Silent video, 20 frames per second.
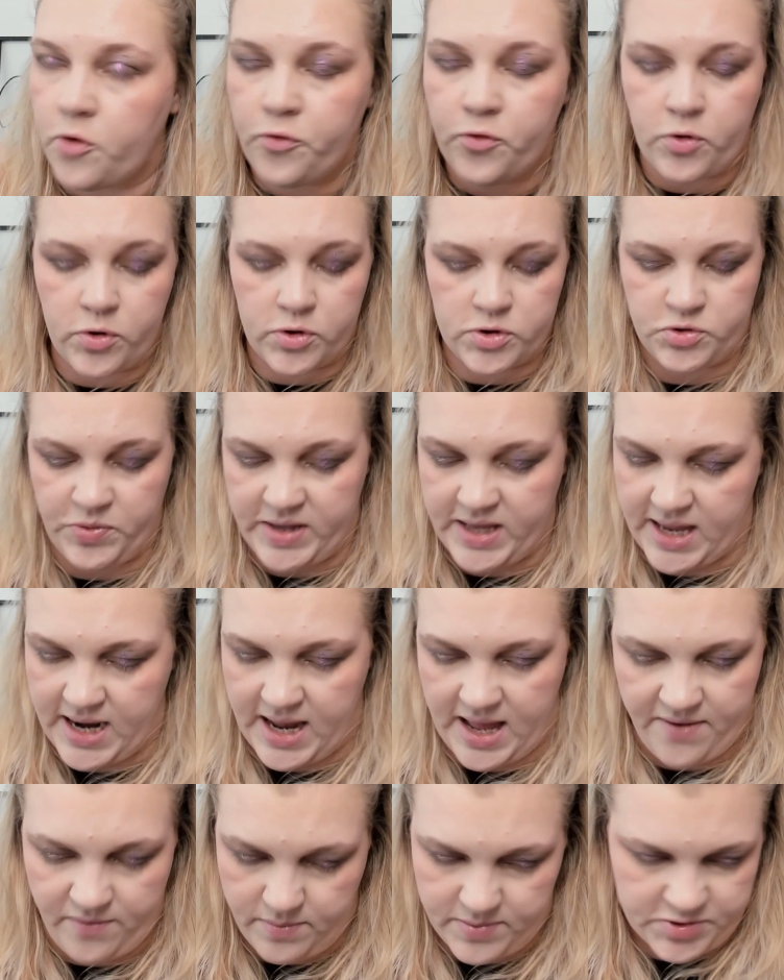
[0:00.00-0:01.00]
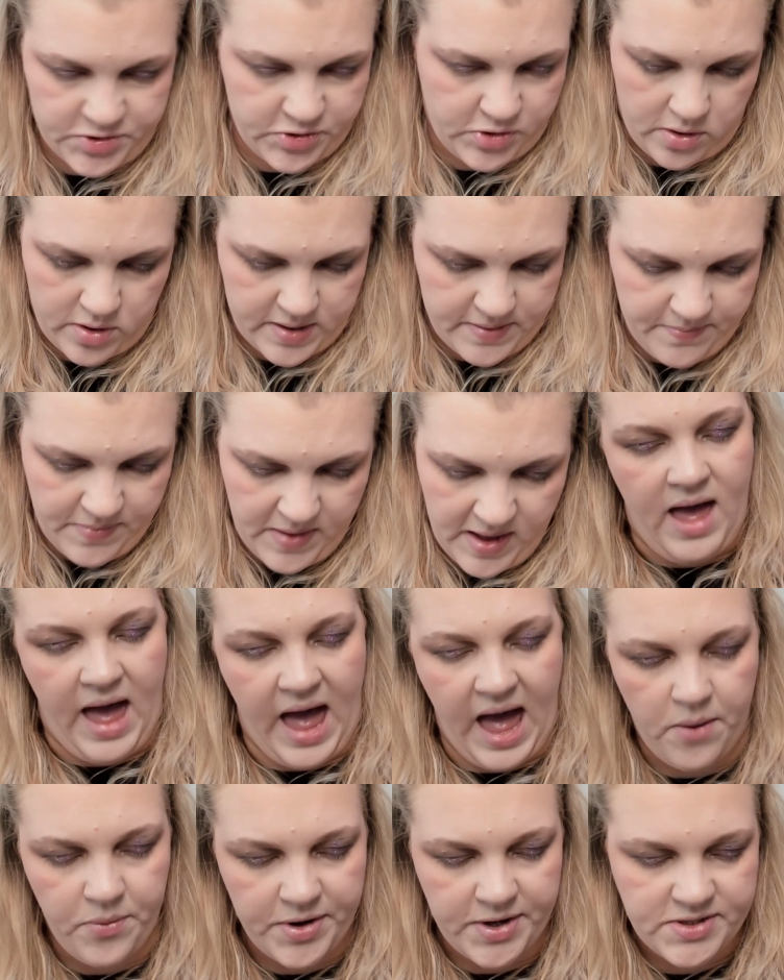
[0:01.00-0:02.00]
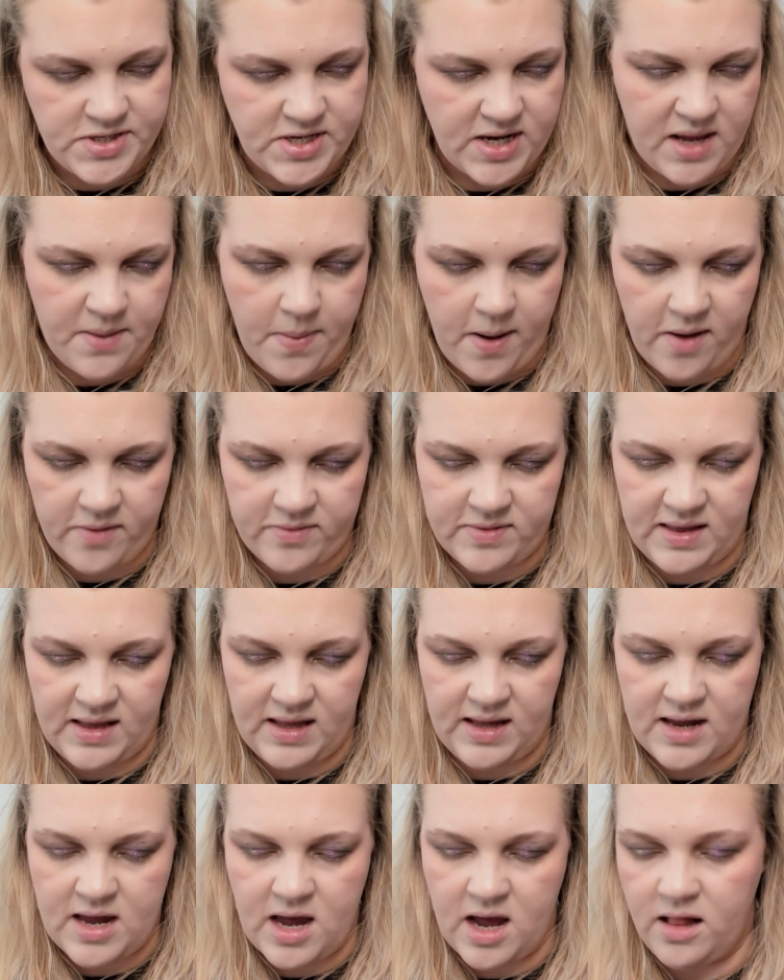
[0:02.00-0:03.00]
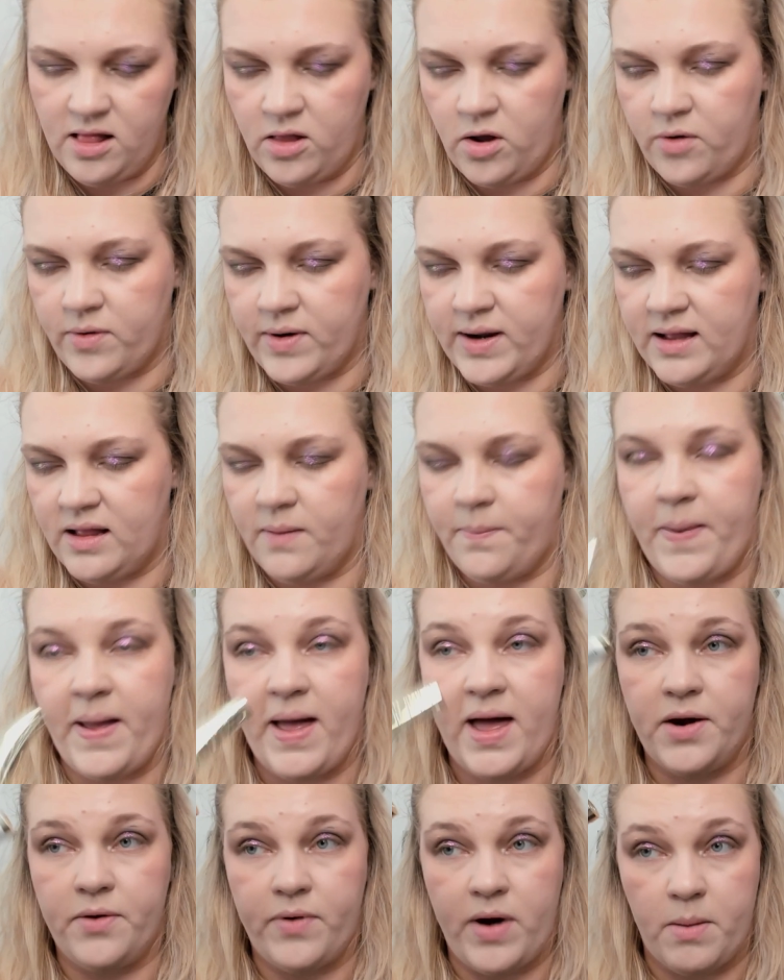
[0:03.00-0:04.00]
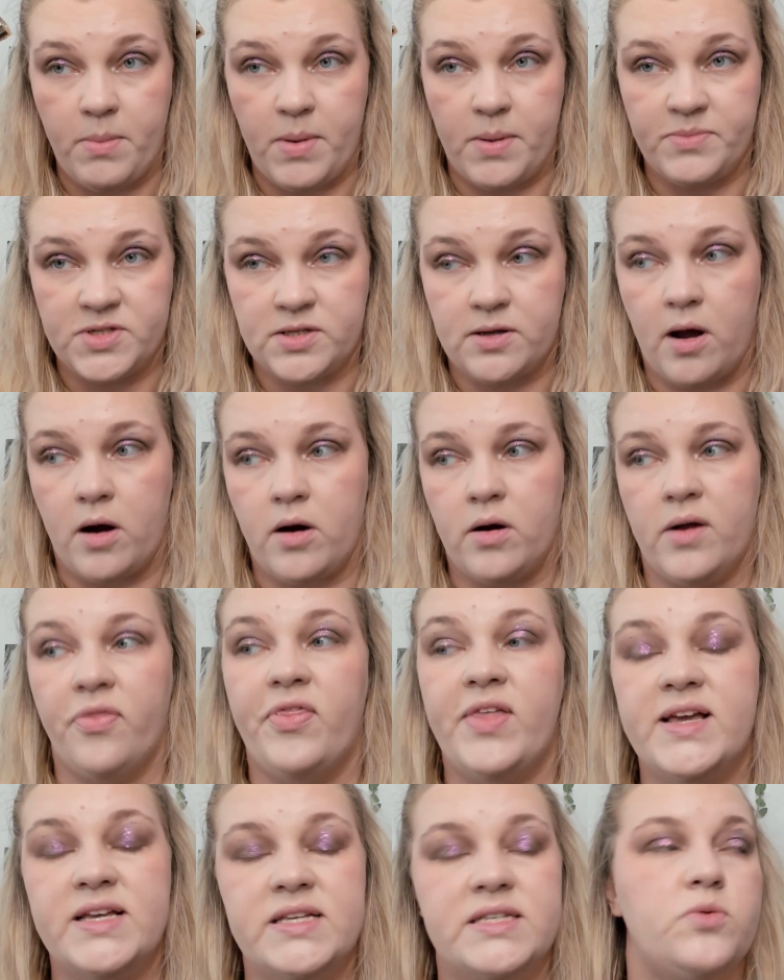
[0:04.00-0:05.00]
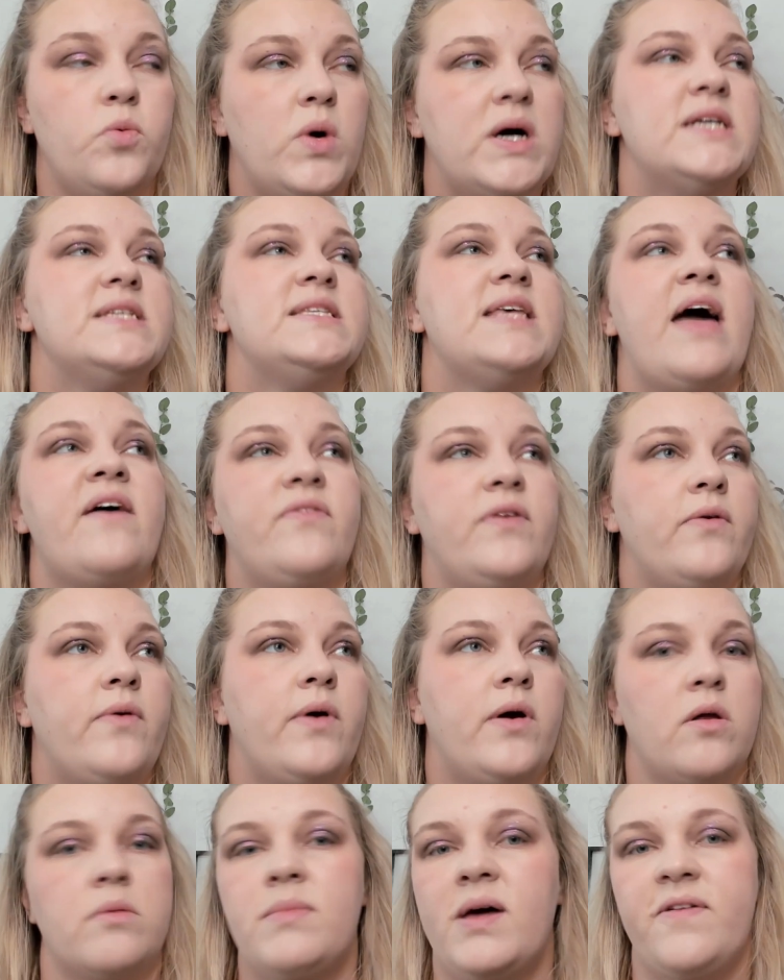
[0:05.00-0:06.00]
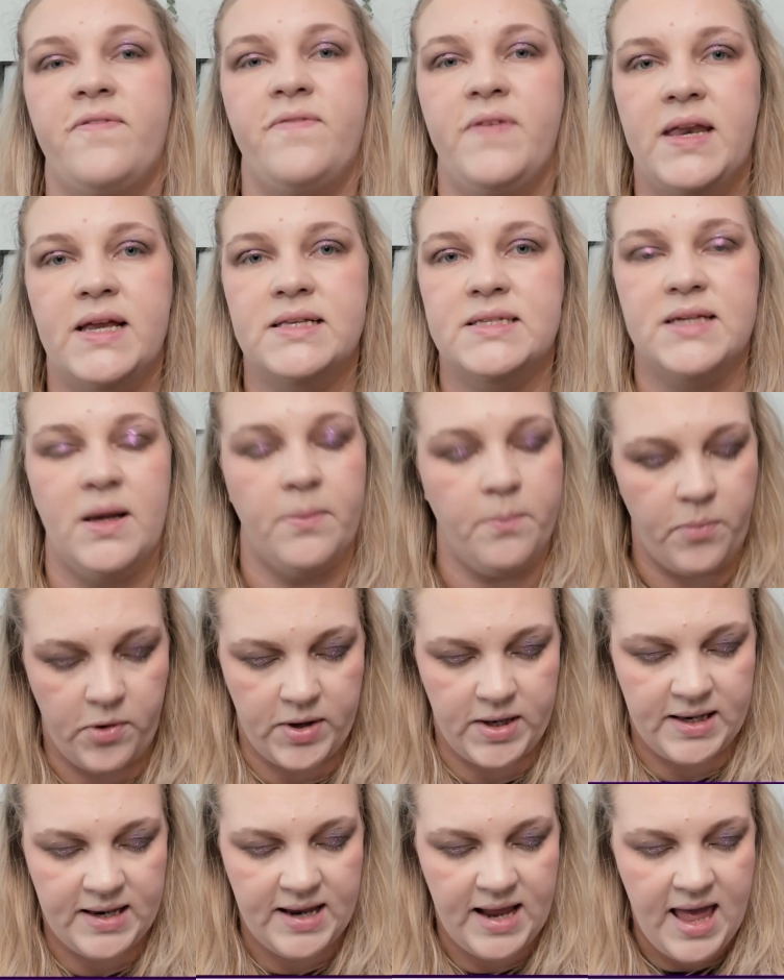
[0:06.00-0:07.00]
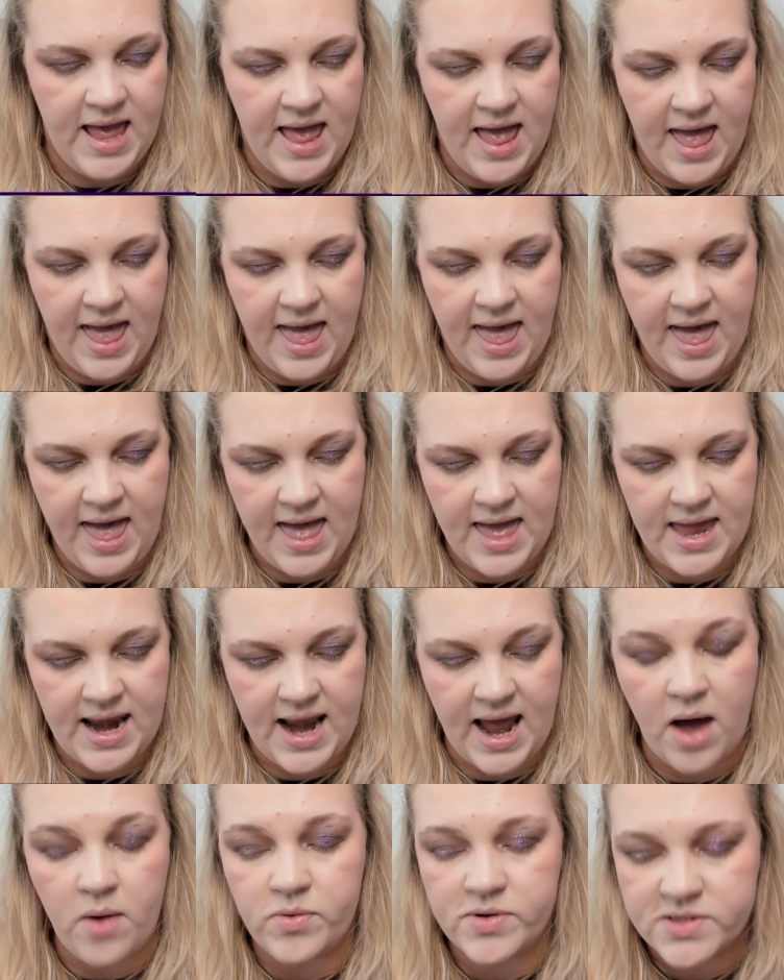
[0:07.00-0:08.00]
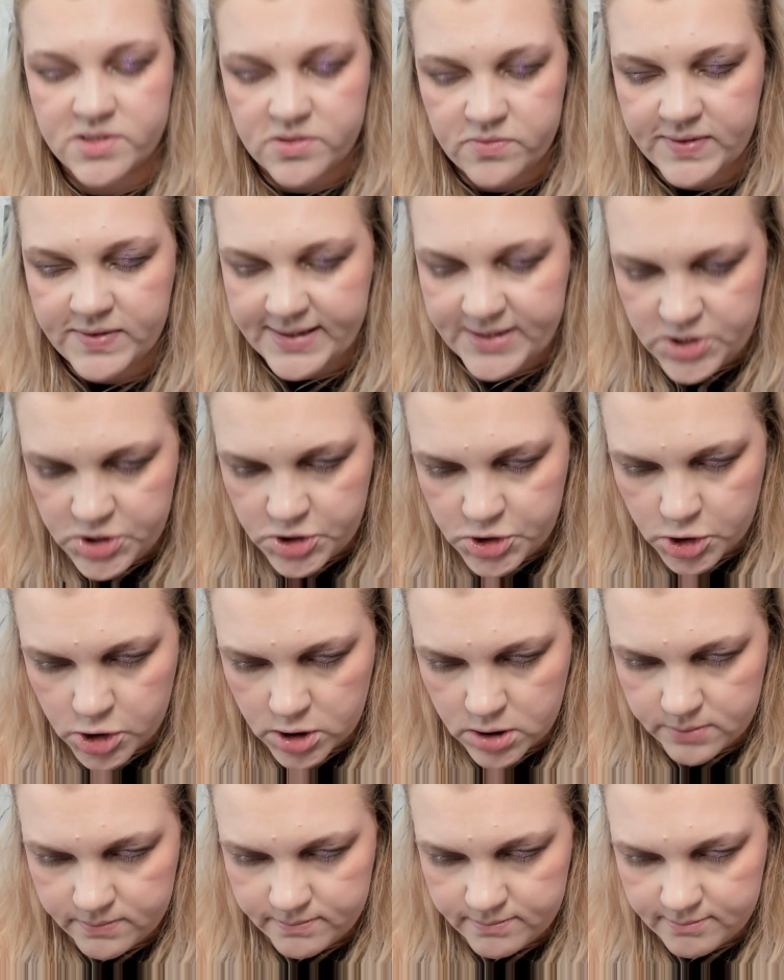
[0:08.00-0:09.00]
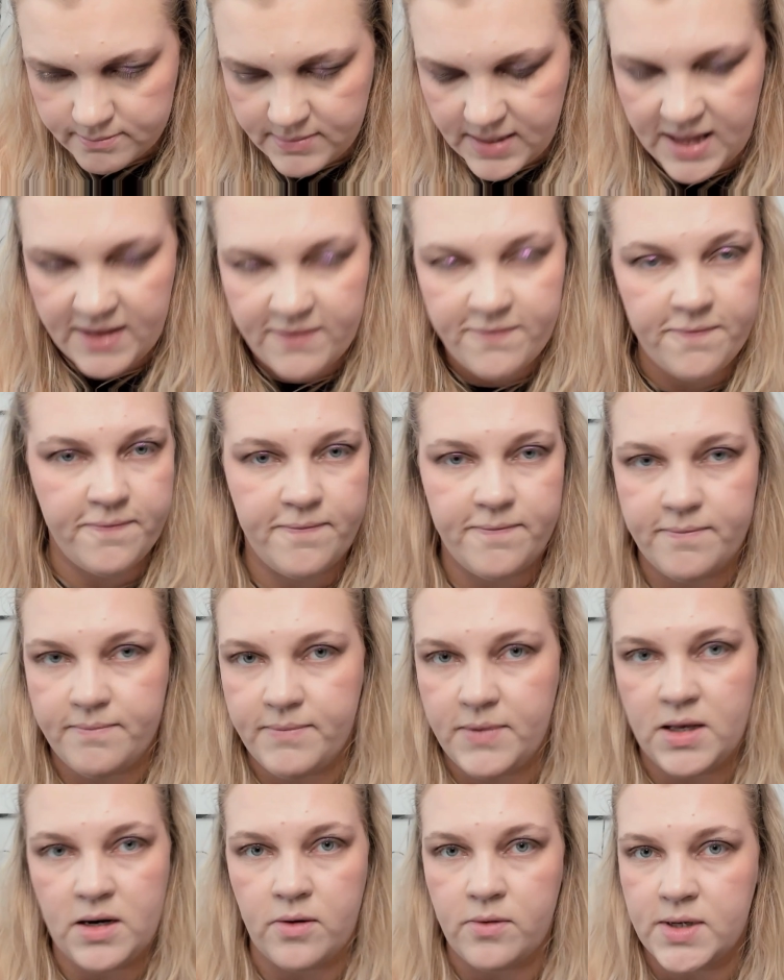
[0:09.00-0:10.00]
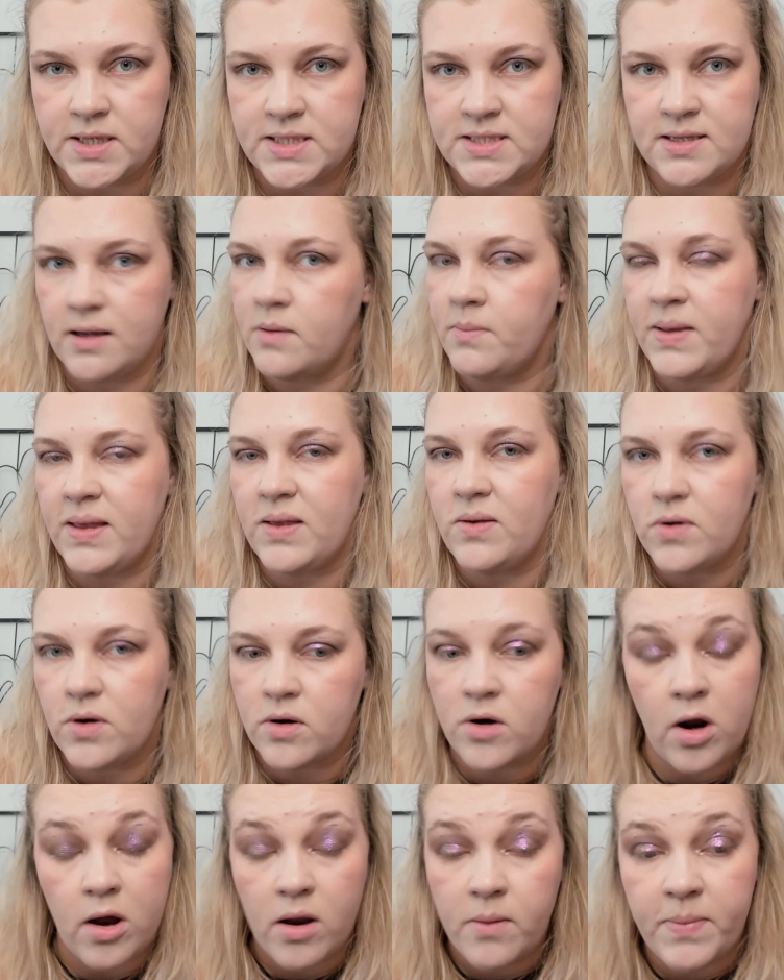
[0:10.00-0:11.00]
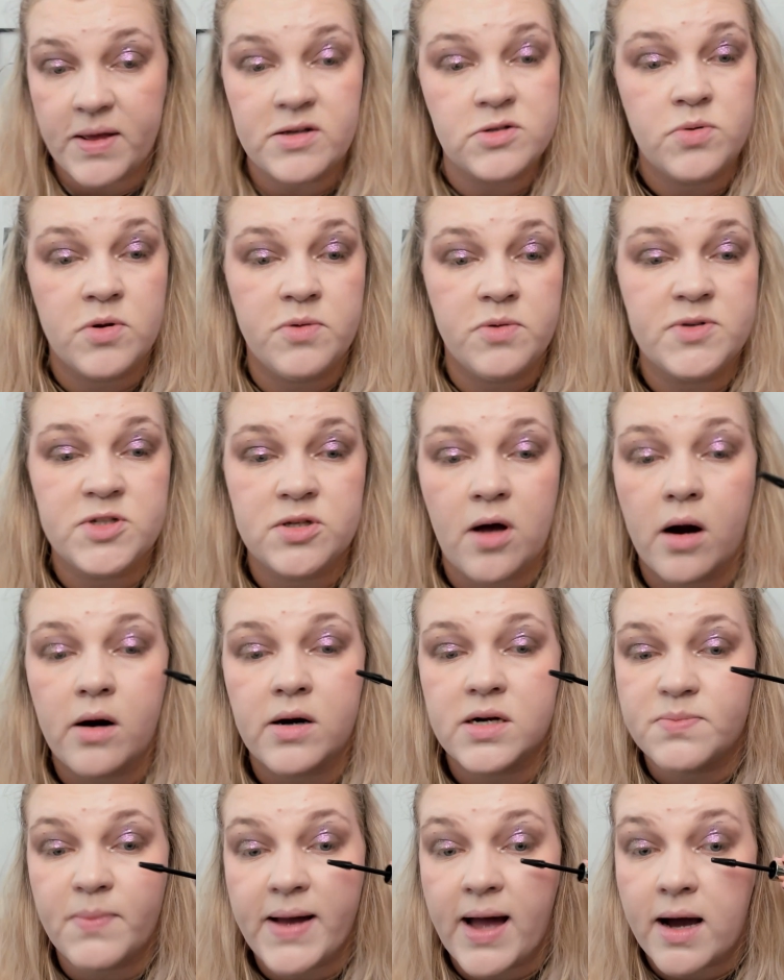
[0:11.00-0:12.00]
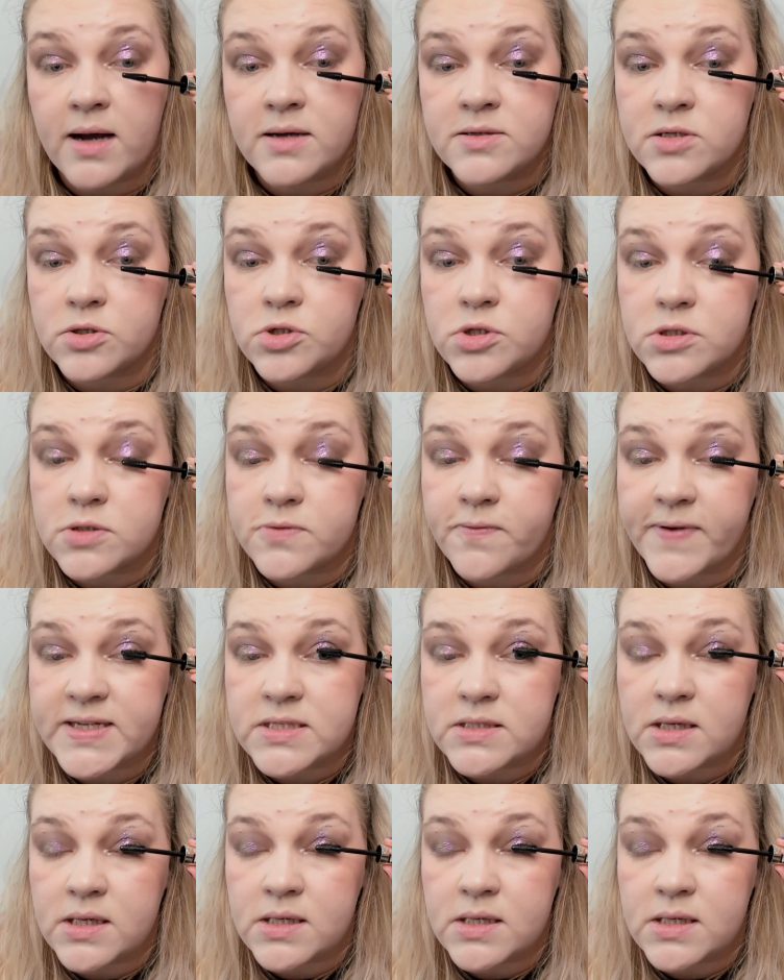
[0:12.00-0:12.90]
Of course, we gotta have a mascara. I want to talk about the L'Oreal Panorama mascara. This was everywhere on my feed at some point, and I wasn't really sure if, it's gonna be good or not, because with mascaras, my eyes are just fuzzy.